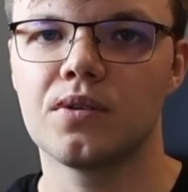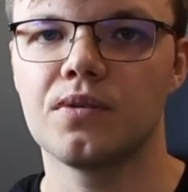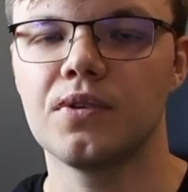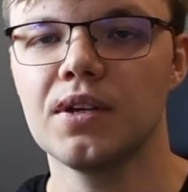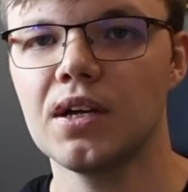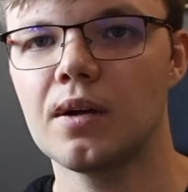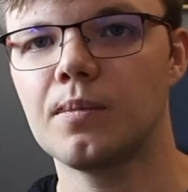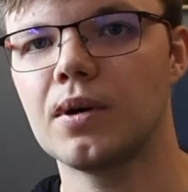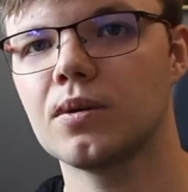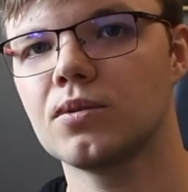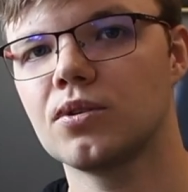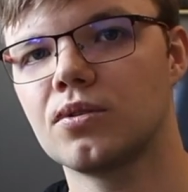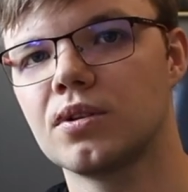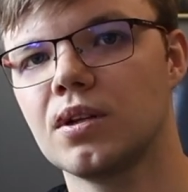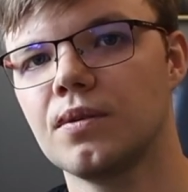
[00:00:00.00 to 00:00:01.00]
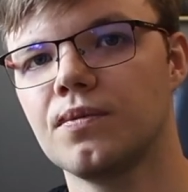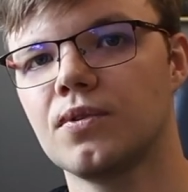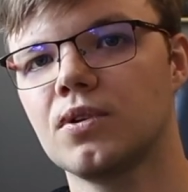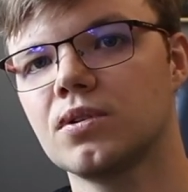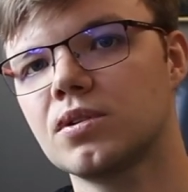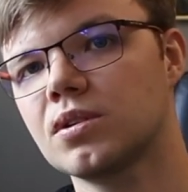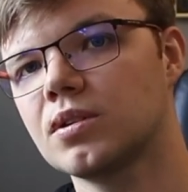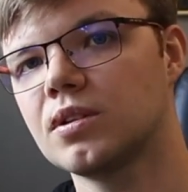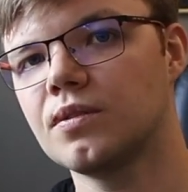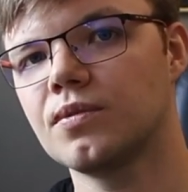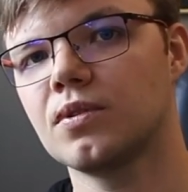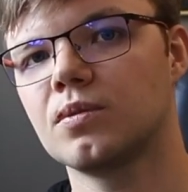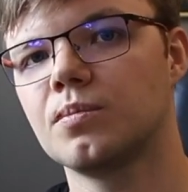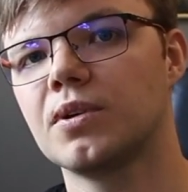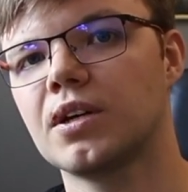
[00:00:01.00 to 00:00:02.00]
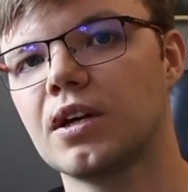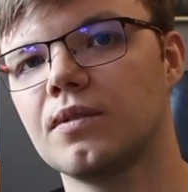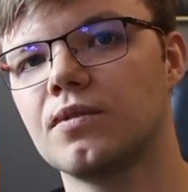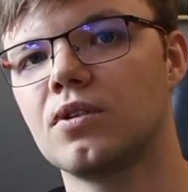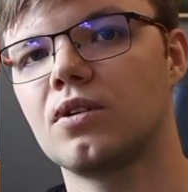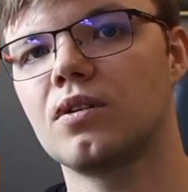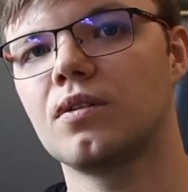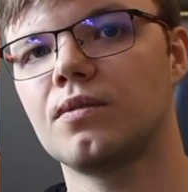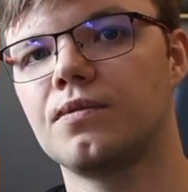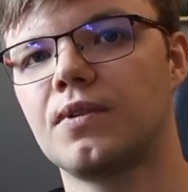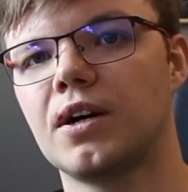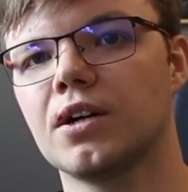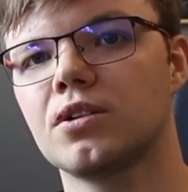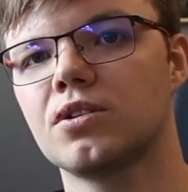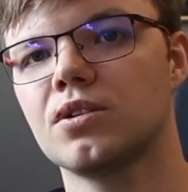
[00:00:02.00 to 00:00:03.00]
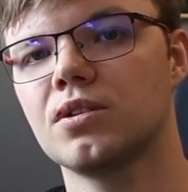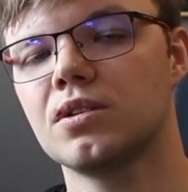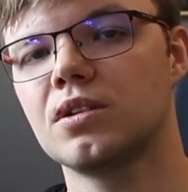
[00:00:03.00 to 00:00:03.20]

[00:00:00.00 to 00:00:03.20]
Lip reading: Think about your defaults, default behavioral functions,